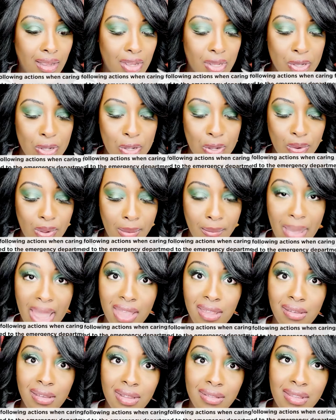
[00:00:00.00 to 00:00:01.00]
Oh
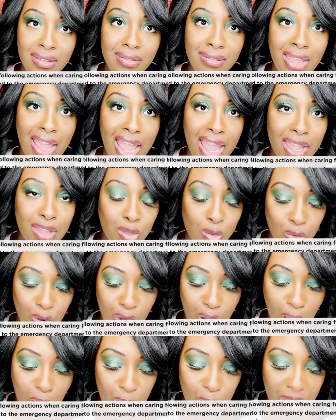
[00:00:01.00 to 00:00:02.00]
my goodness, guys, we're
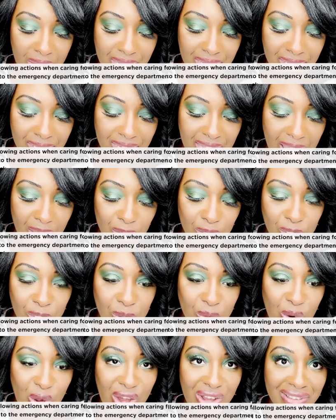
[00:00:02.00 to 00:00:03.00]
already down
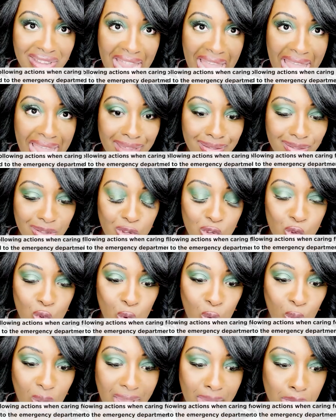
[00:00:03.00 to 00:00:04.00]
to our last
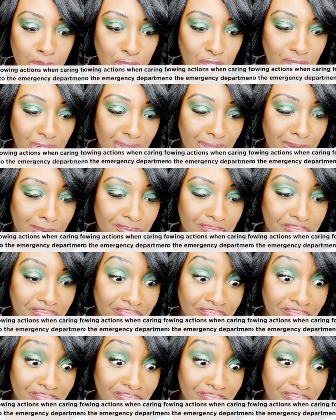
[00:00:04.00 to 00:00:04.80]
question.